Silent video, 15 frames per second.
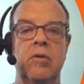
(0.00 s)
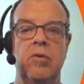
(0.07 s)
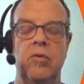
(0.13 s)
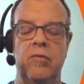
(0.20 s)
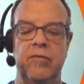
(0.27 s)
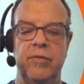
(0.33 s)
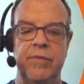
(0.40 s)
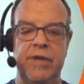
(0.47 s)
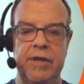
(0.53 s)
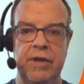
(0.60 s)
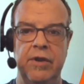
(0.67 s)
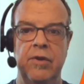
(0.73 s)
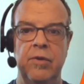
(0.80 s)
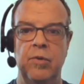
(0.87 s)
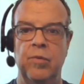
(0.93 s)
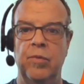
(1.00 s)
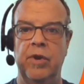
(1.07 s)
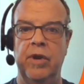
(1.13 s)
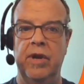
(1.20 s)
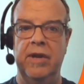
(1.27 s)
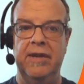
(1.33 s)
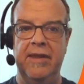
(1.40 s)
From here, we're
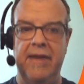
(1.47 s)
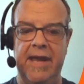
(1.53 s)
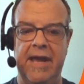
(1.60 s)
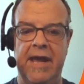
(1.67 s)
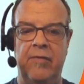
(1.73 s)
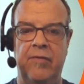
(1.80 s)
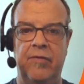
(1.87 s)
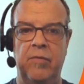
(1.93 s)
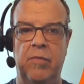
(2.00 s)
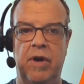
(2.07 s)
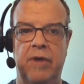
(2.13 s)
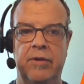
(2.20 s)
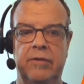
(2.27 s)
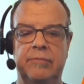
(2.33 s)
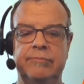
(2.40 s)
going to lay out the model.